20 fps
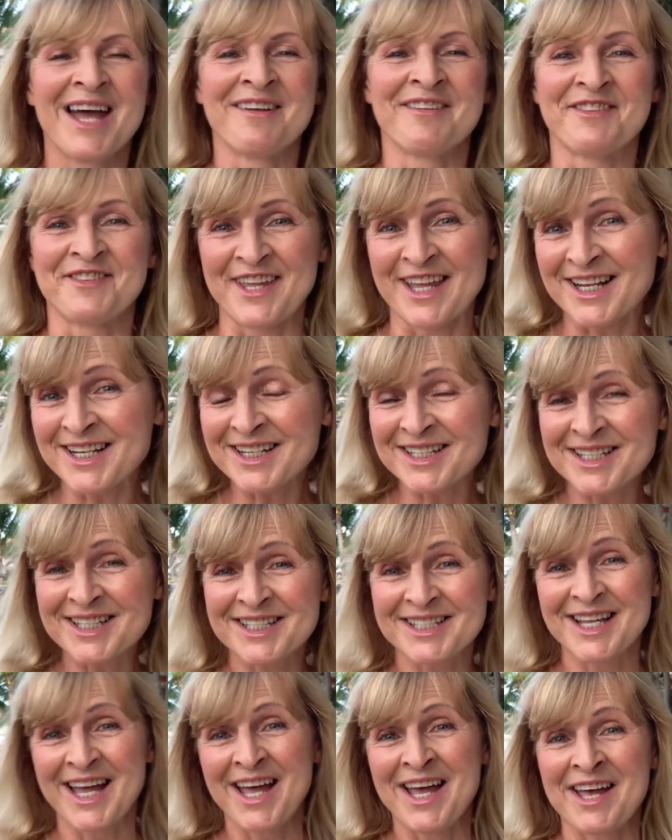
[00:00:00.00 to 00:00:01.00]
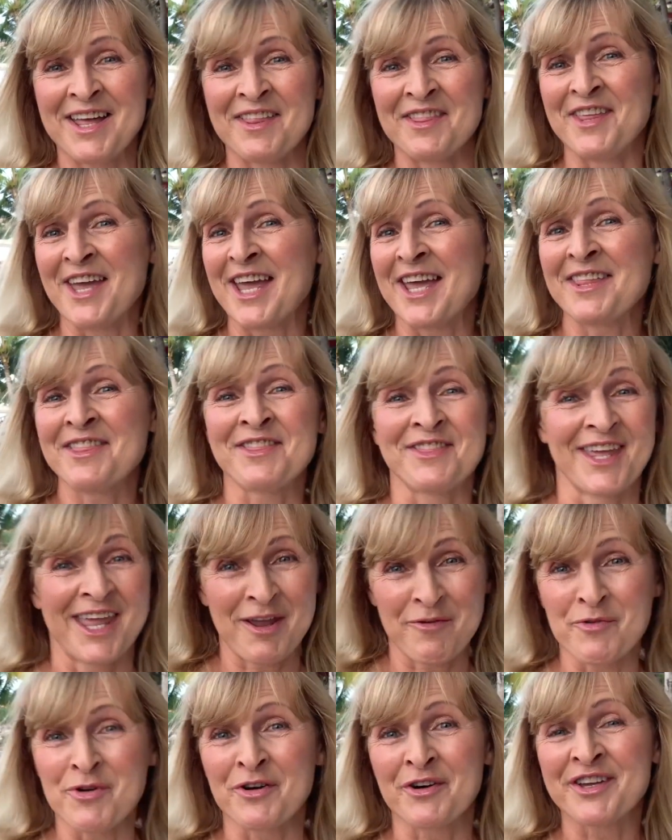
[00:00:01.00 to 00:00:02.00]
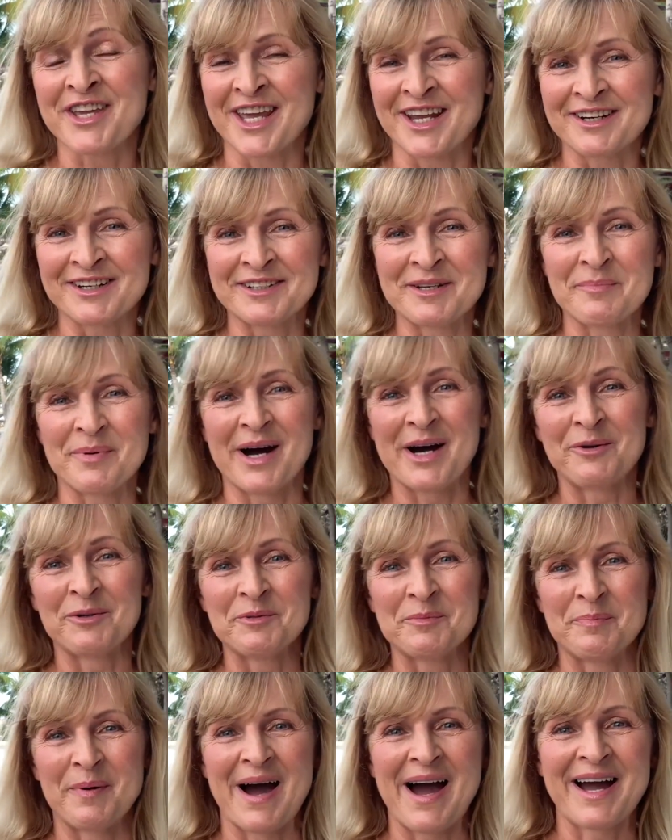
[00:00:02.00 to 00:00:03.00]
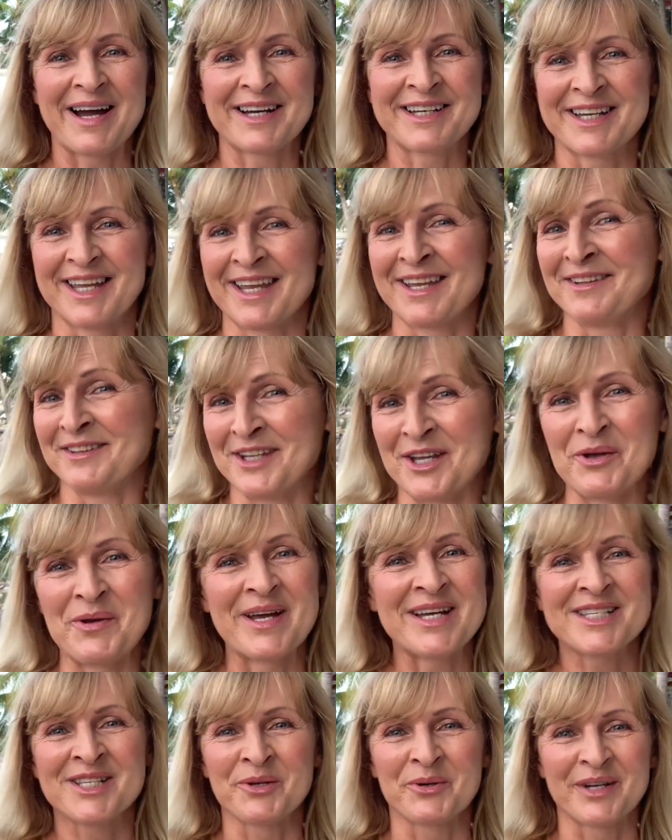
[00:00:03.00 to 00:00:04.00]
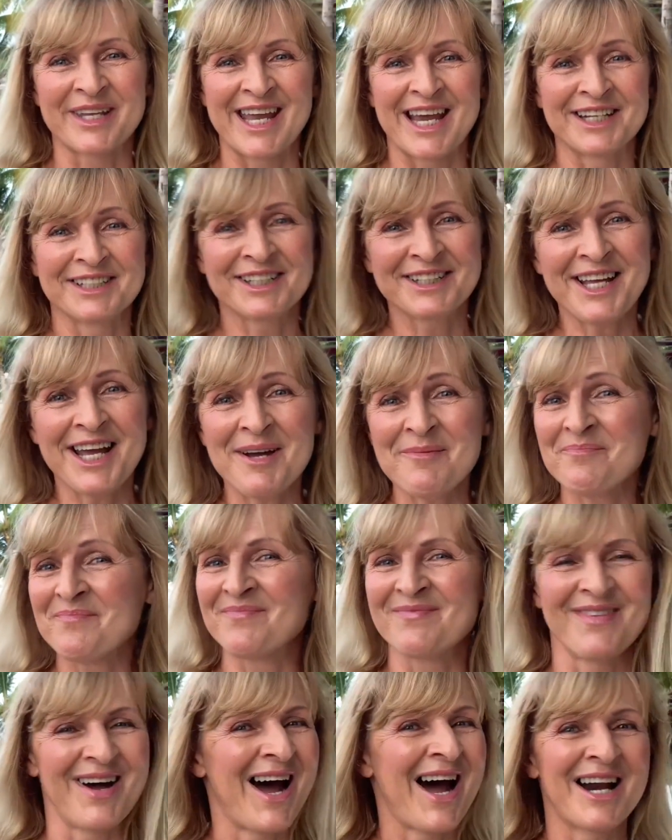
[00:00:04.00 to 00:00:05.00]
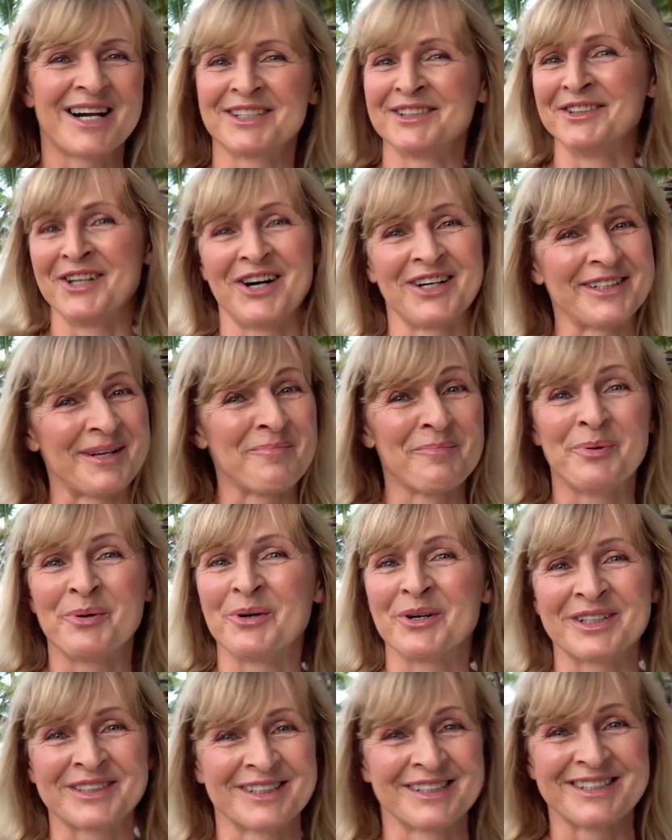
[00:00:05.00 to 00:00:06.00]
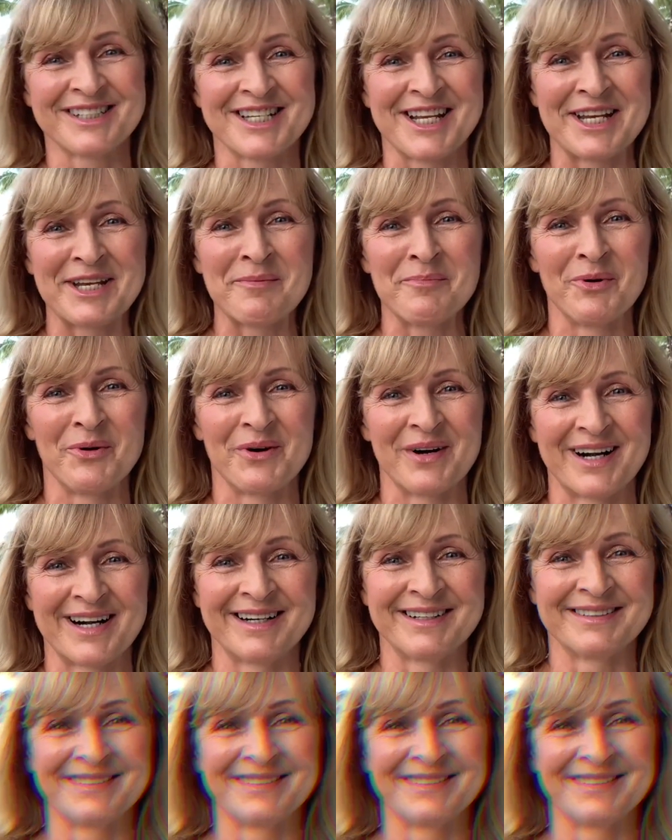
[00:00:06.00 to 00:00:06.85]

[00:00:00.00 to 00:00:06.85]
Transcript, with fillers: Things that they were cared about back in the US or Canada are not important anymore.